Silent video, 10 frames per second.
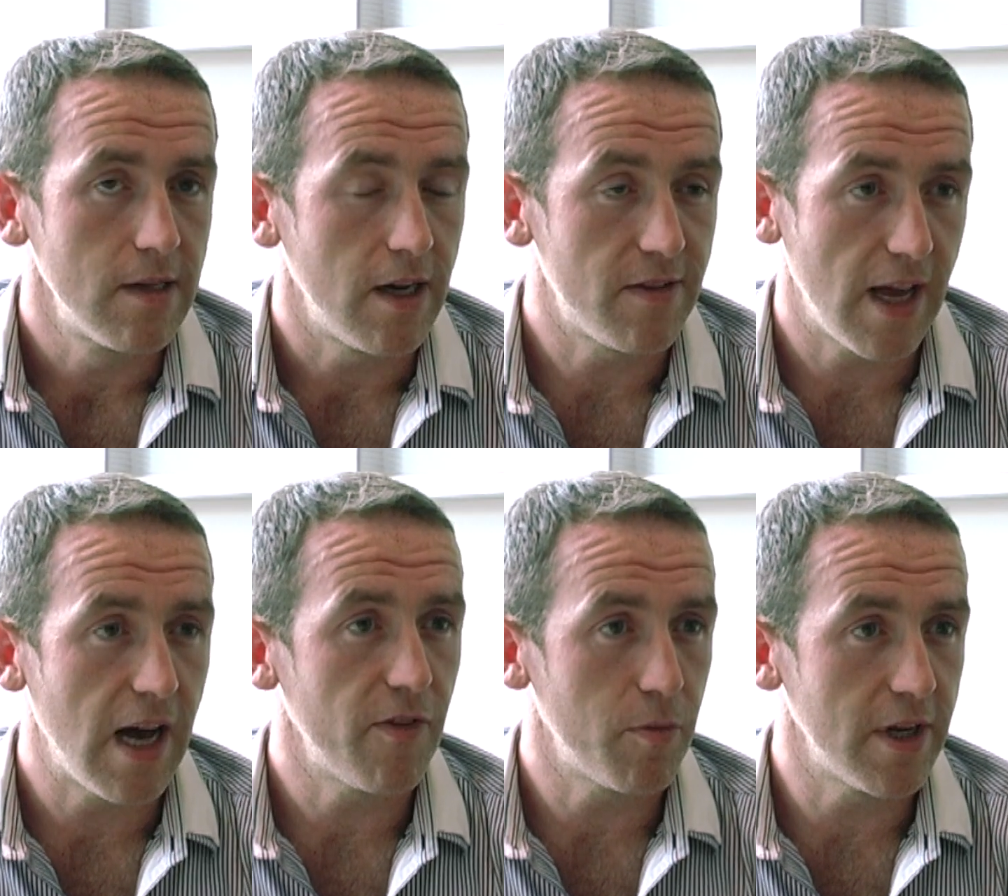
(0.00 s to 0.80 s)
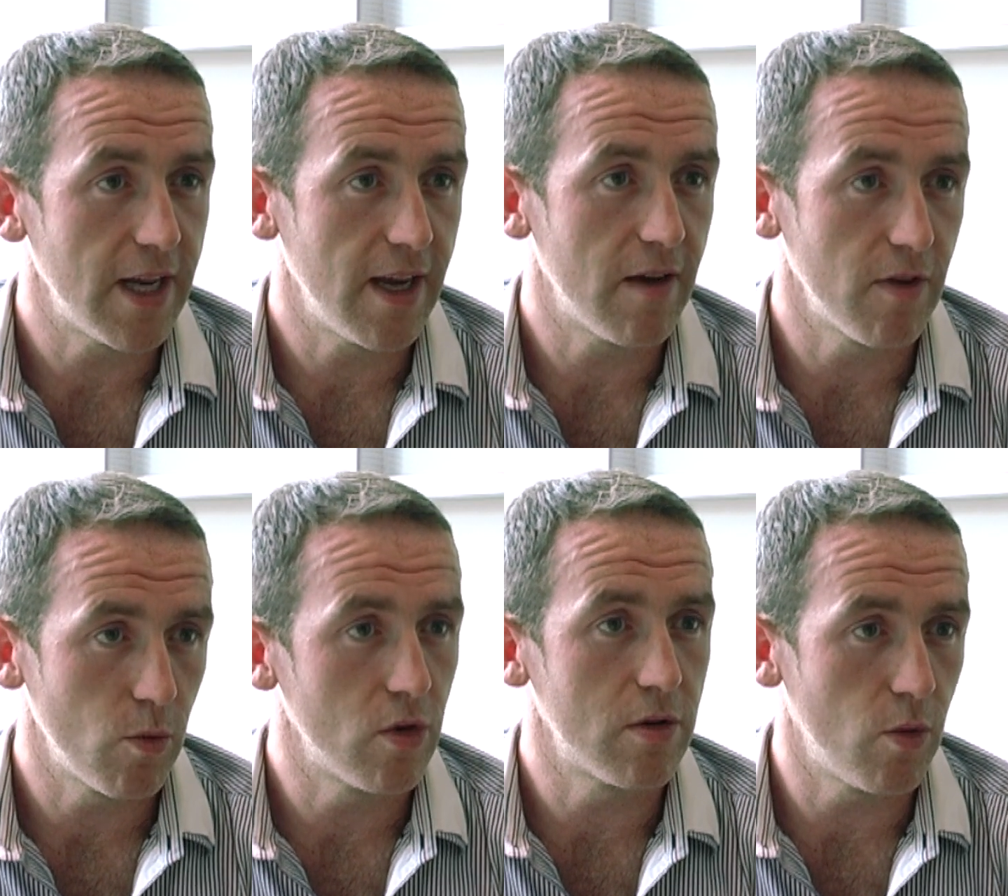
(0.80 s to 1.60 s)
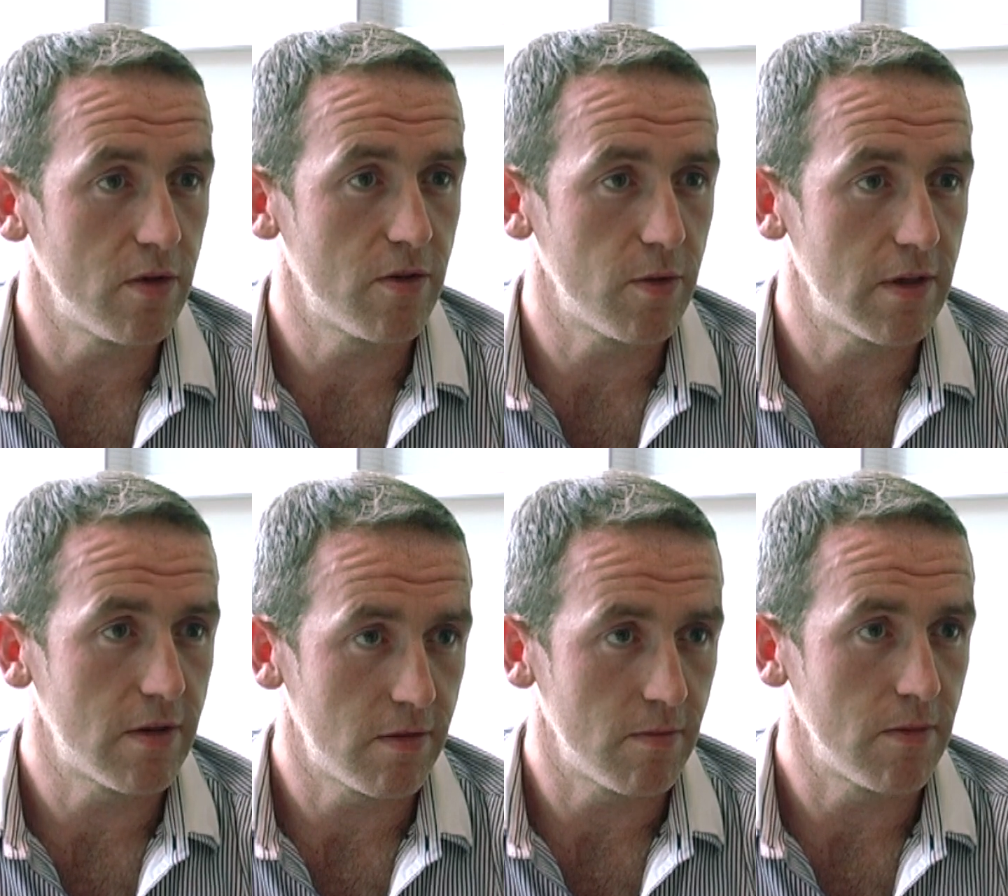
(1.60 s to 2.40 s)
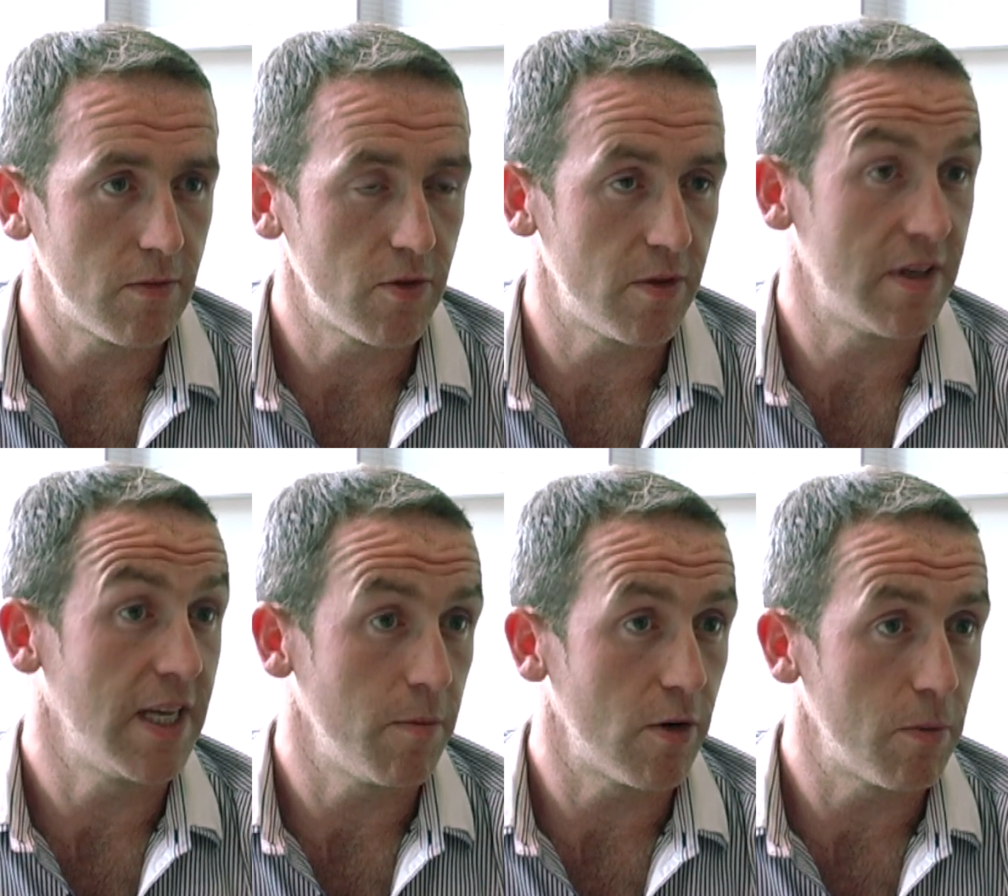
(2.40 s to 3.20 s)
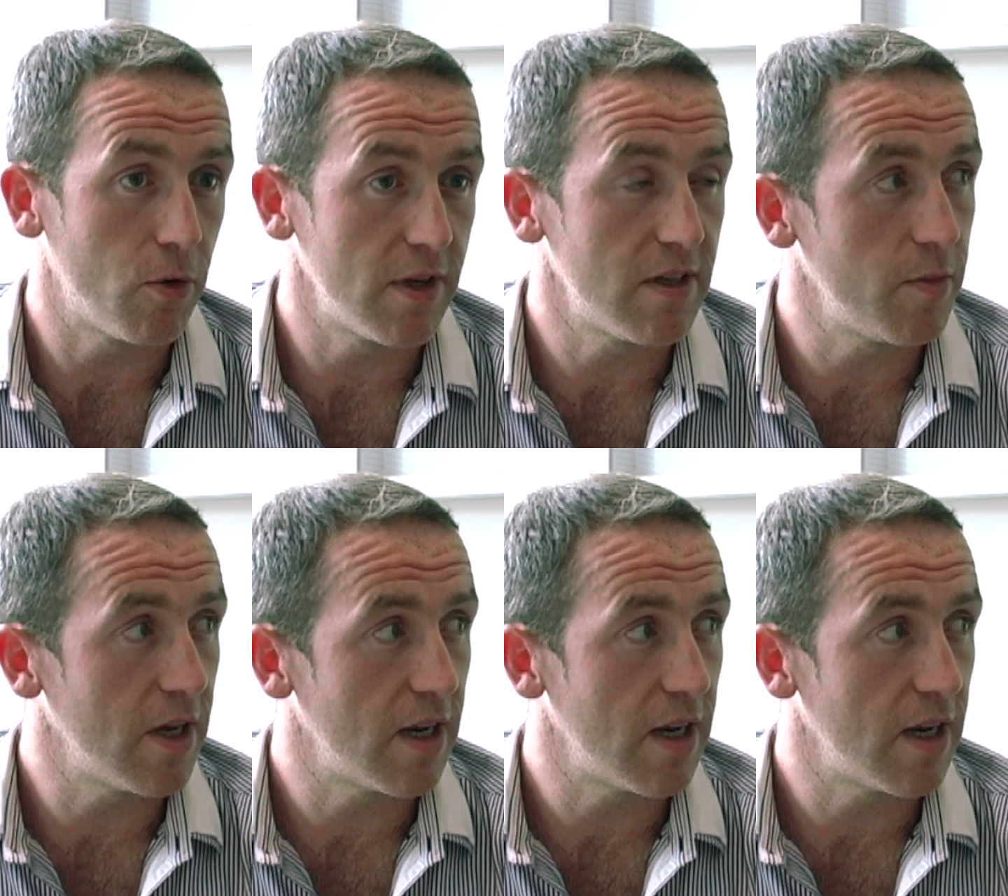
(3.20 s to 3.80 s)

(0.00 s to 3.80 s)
I'd say, half of my day having one-to-ones with some of the team that report into me.